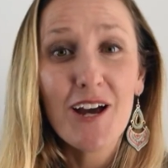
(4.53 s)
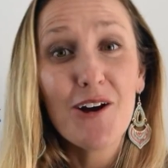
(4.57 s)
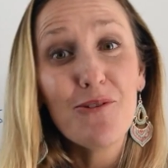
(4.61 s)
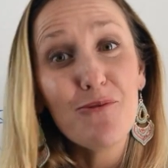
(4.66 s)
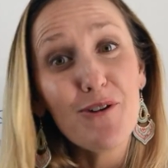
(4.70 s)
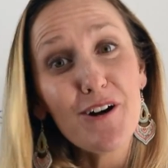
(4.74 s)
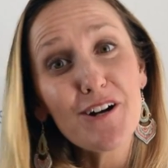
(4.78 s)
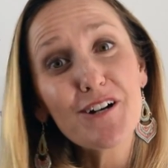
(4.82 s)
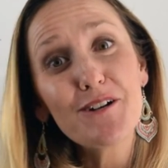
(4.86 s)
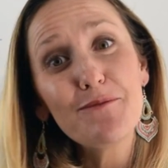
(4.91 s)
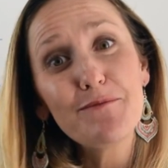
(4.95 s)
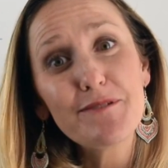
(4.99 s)

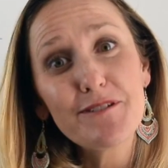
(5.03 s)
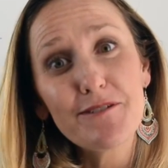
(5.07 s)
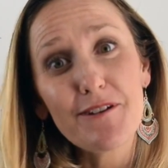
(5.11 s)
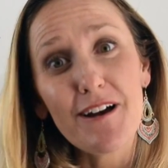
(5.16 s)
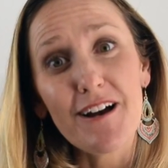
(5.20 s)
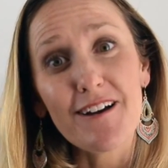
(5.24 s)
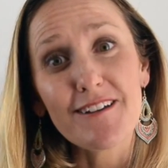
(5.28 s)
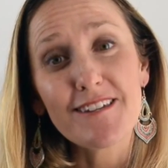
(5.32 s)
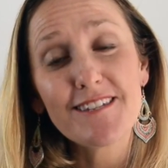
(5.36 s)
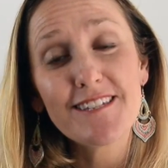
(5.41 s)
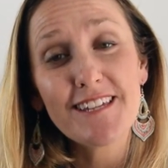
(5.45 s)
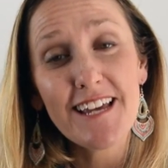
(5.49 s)
Welcome to
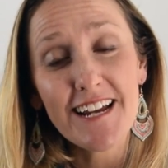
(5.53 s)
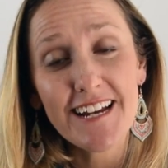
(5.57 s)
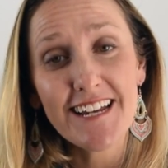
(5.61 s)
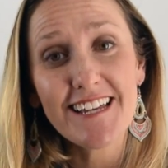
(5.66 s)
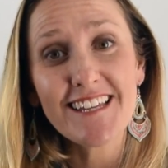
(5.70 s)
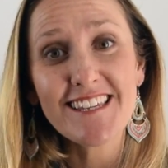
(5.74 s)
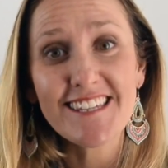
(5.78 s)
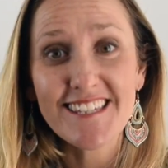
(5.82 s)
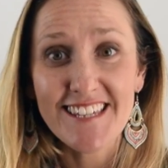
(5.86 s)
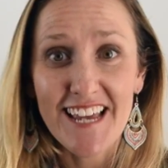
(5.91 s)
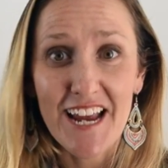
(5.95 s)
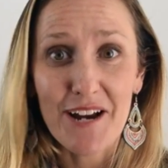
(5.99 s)
our
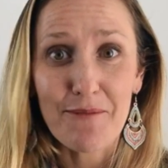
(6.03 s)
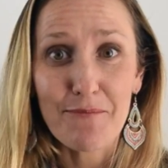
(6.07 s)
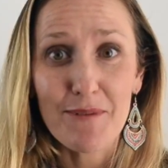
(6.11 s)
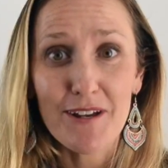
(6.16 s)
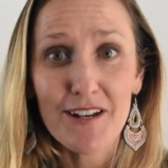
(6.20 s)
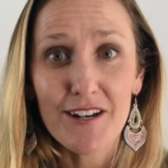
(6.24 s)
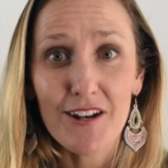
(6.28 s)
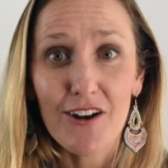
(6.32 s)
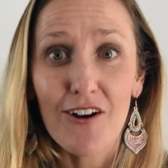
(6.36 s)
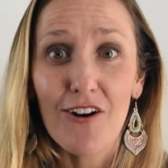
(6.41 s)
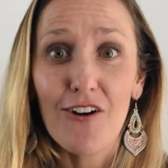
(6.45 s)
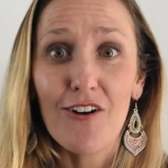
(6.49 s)
second
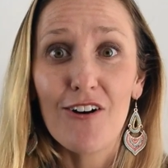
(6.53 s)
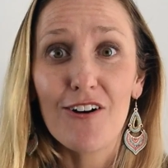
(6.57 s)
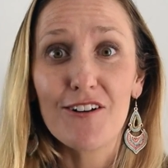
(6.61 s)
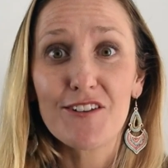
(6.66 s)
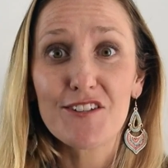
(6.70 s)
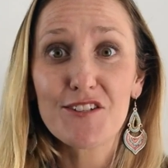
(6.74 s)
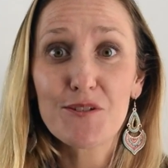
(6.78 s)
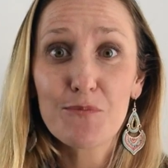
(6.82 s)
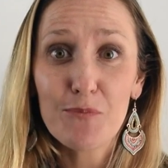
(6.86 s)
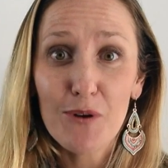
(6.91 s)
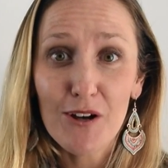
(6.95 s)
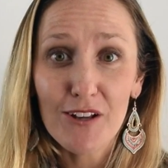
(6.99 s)
segment on
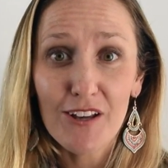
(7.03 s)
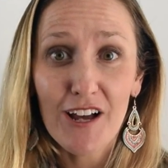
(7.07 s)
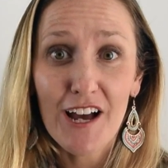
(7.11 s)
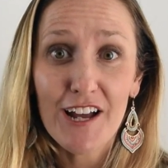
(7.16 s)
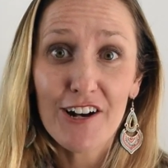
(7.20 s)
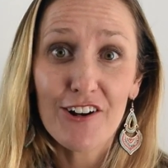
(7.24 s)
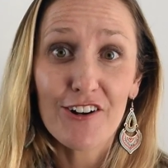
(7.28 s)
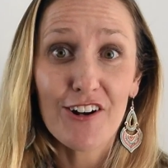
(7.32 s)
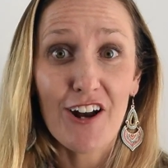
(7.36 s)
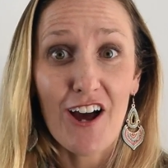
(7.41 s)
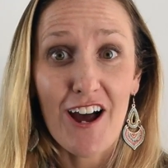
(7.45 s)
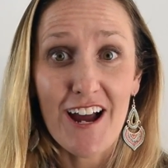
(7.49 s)
Spotlight
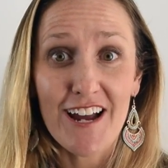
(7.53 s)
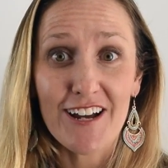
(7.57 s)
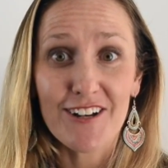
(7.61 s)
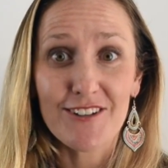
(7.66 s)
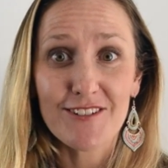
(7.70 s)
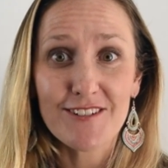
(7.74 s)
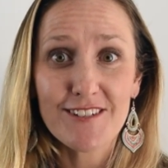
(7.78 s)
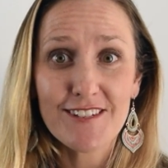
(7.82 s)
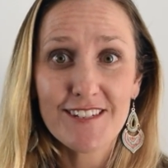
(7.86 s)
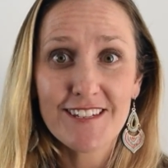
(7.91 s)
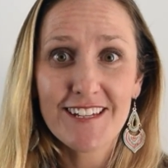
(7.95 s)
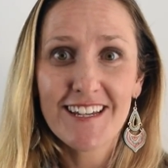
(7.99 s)
on
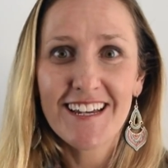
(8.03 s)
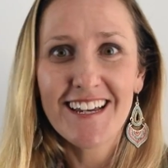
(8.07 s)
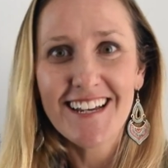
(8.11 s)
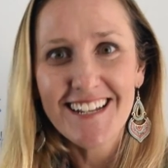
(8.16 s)
IELTS.